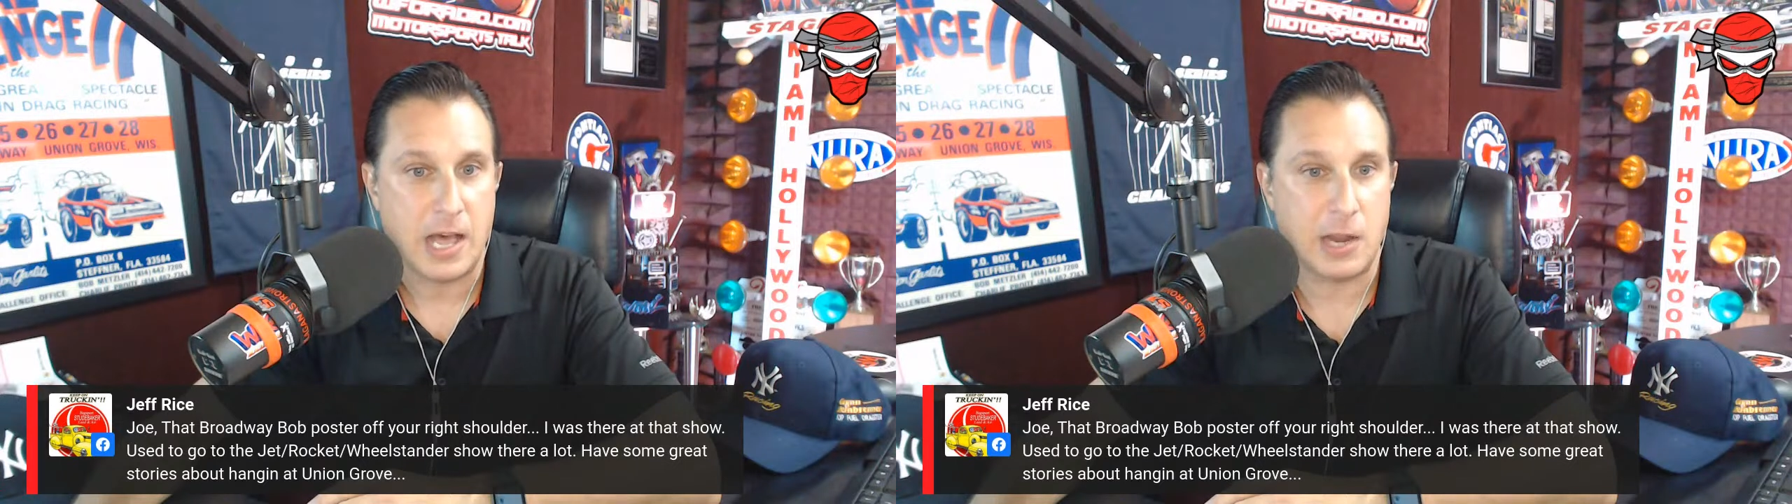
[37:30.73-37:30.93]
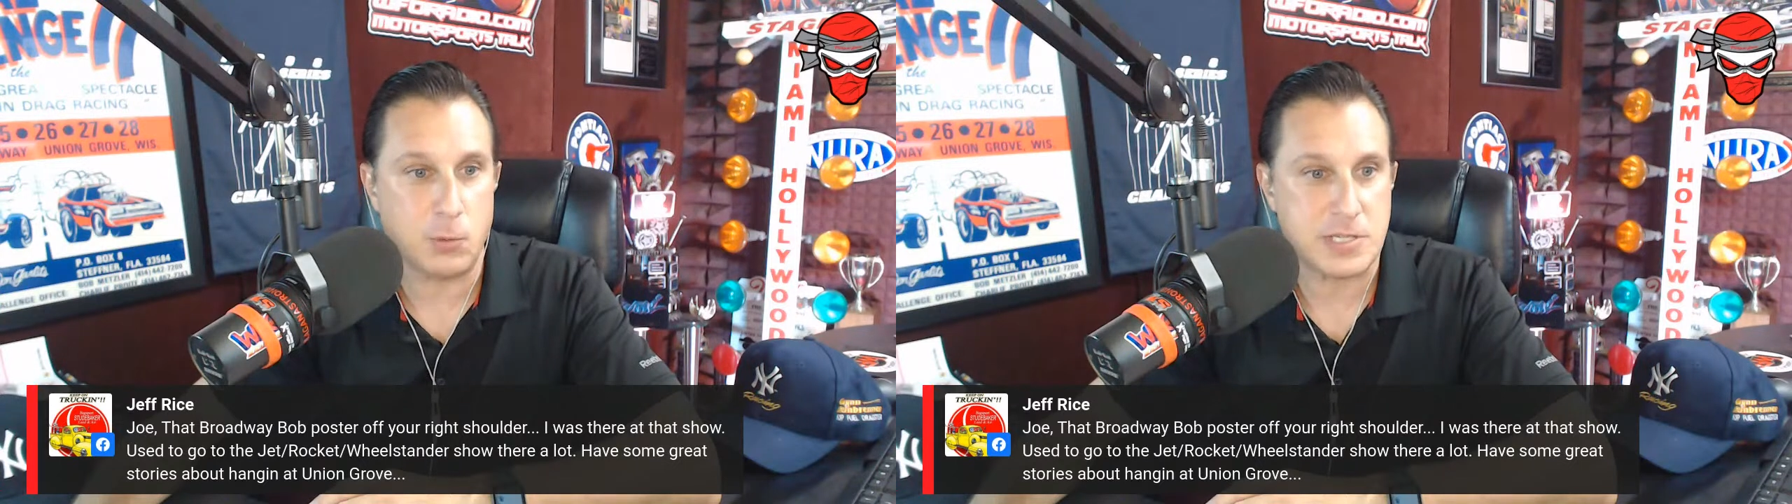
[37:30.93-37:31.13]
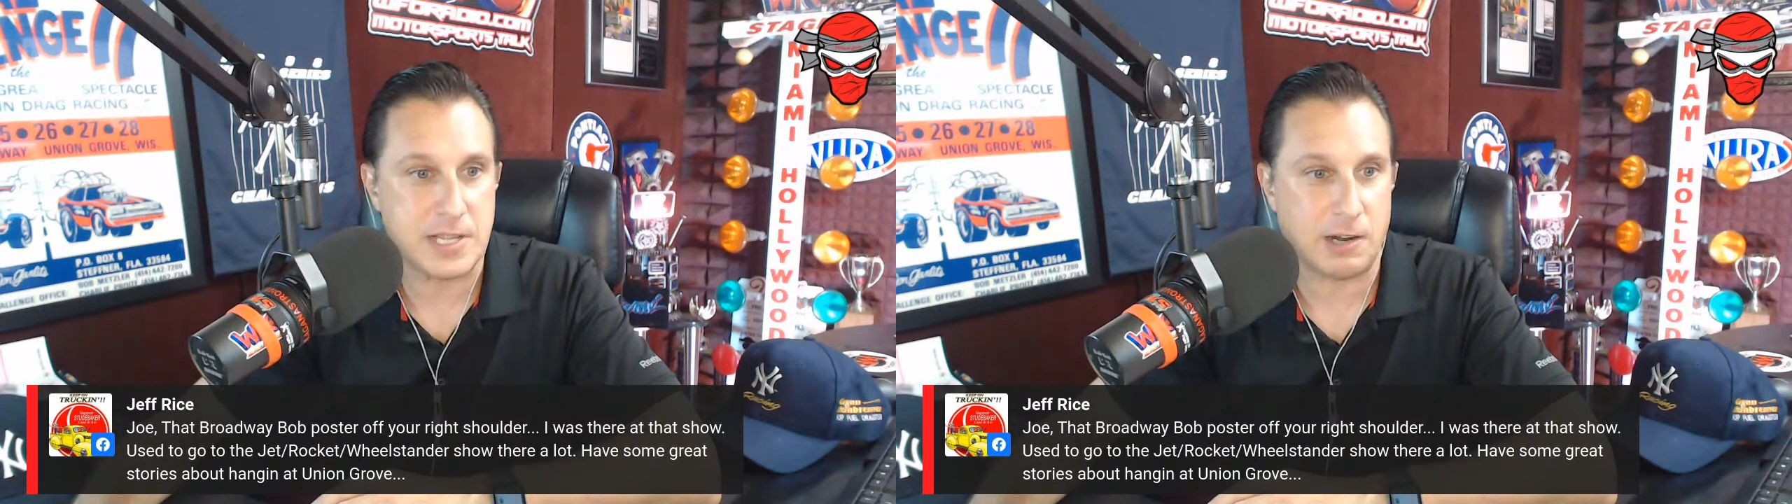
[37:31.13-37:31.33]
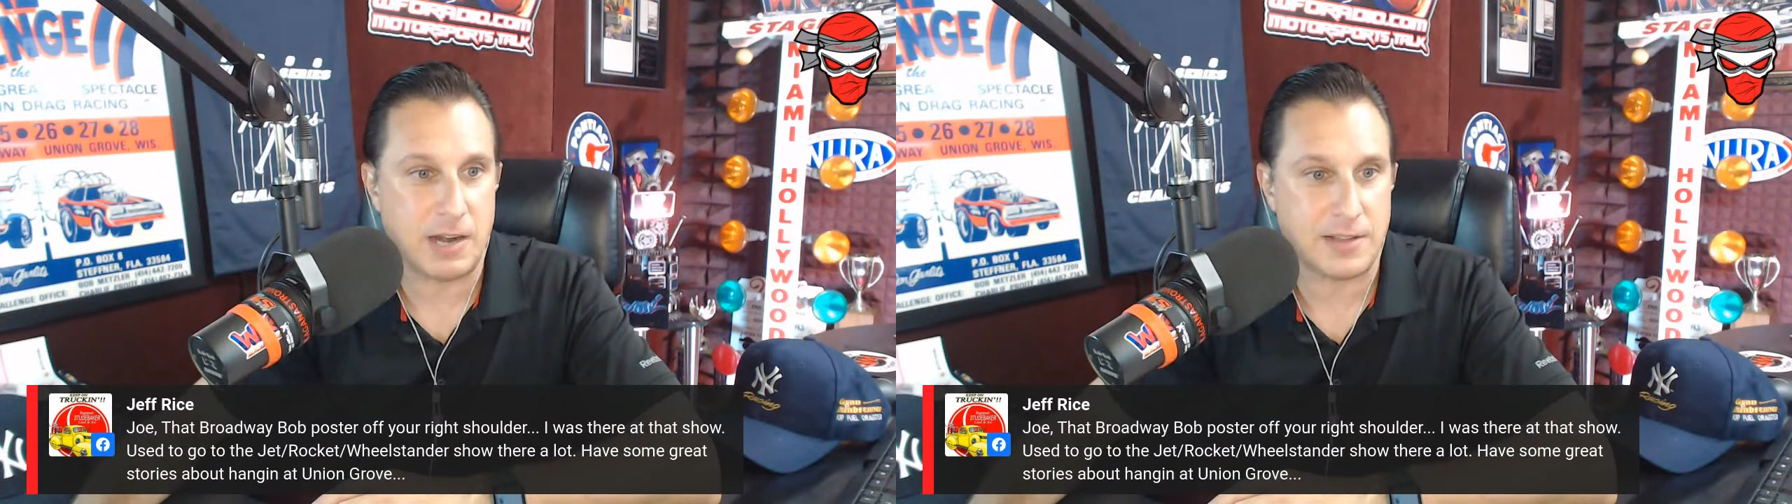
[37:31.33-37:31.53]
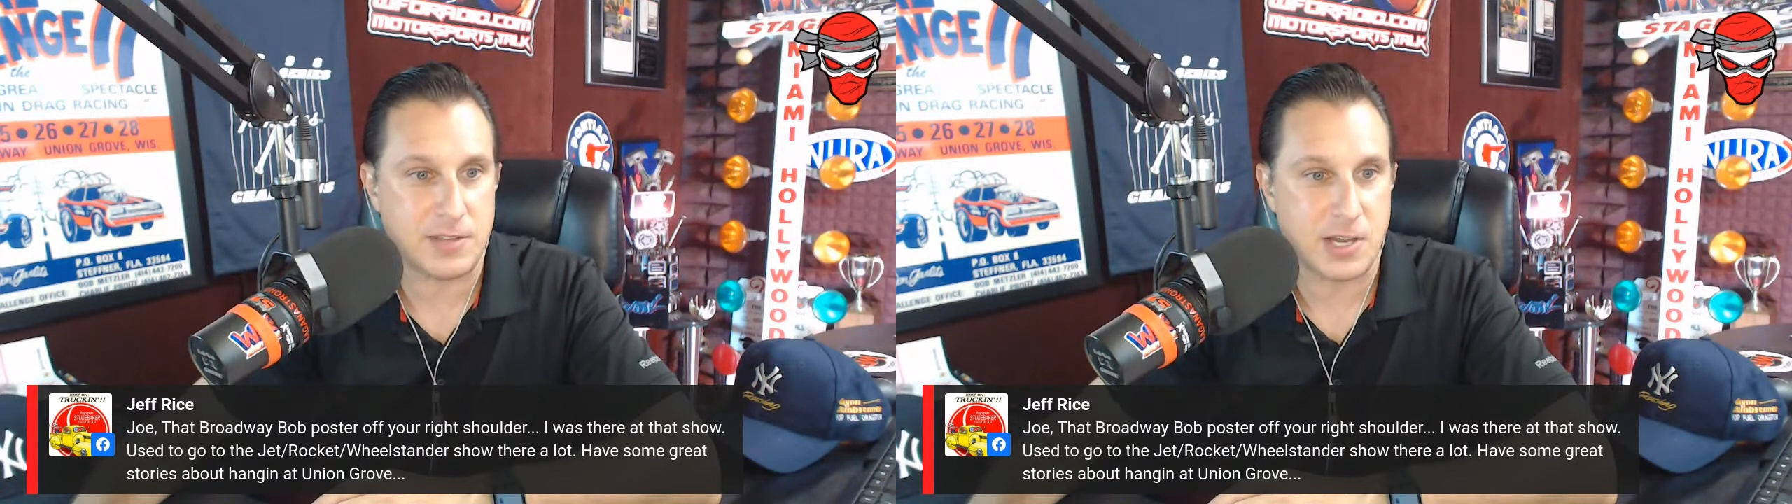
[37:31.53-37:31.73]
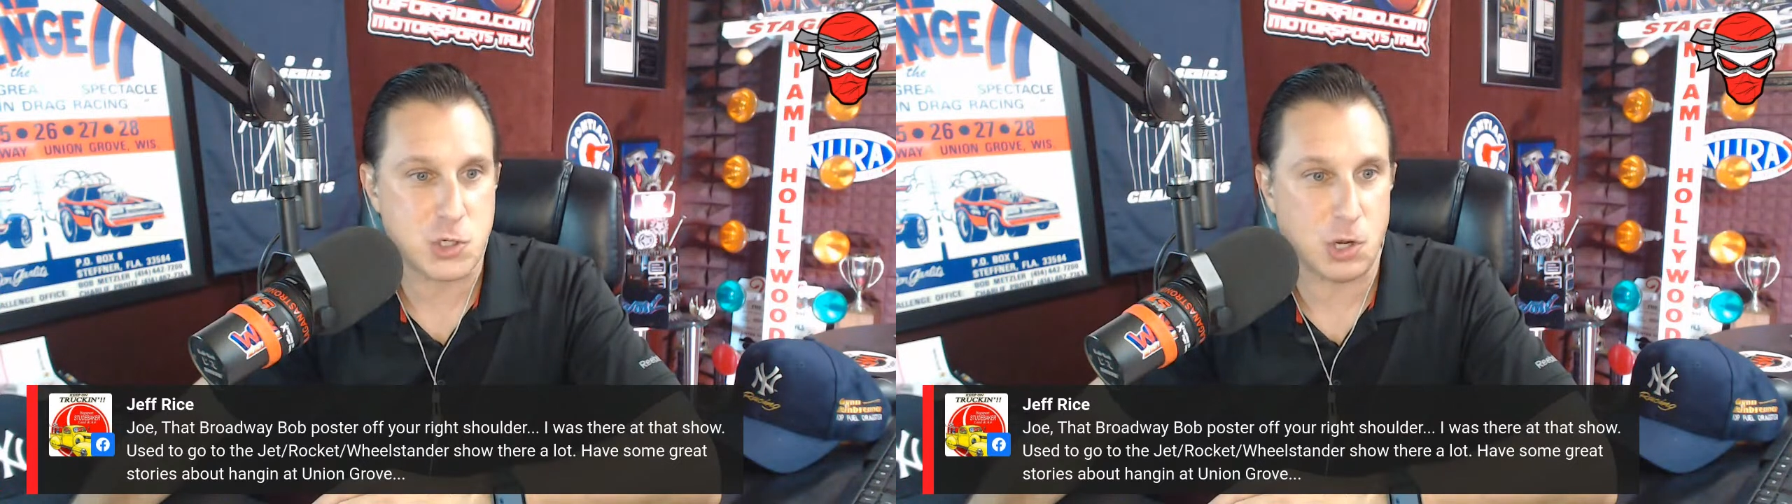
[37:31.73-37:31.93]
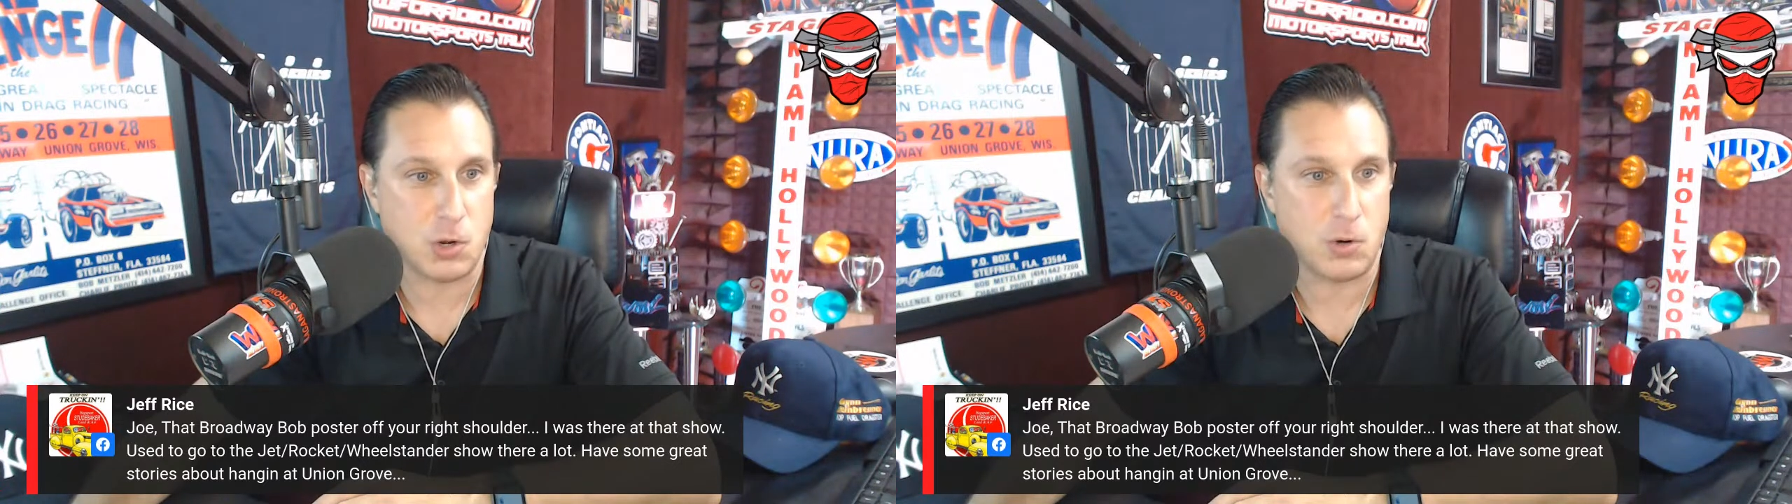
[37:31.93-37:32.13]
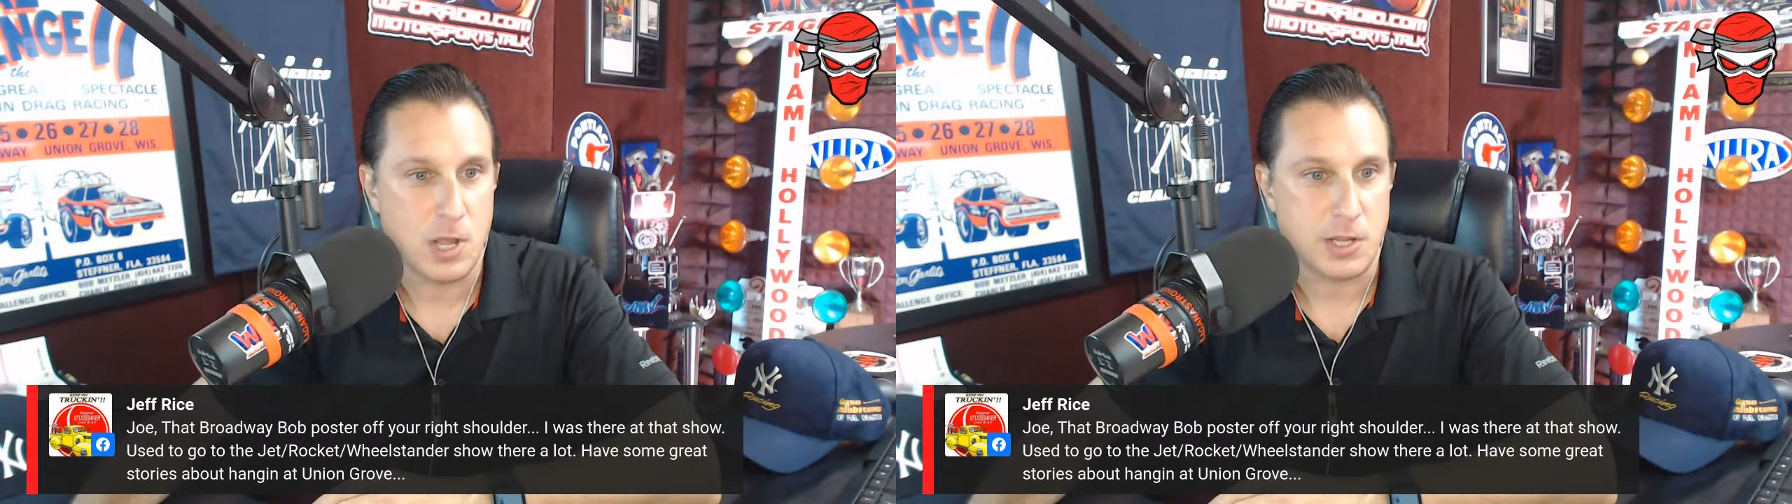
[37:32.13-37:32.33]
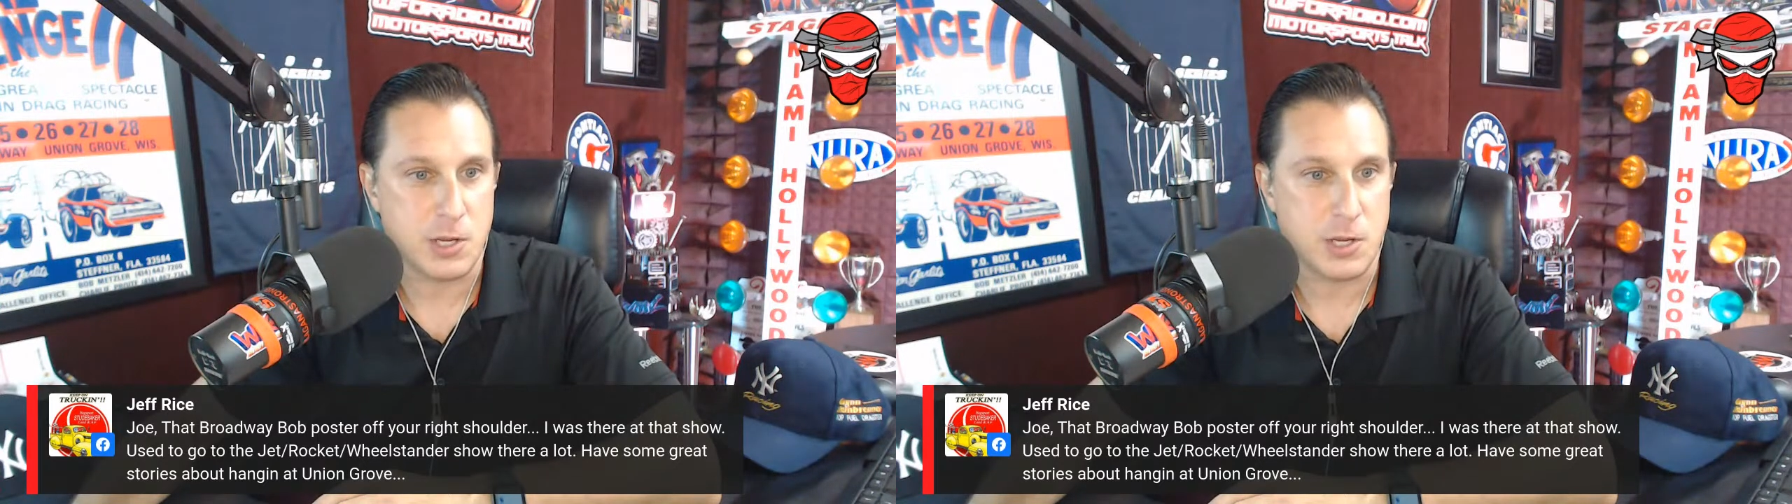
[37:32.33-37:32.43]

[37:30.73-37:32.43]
I was there at that show.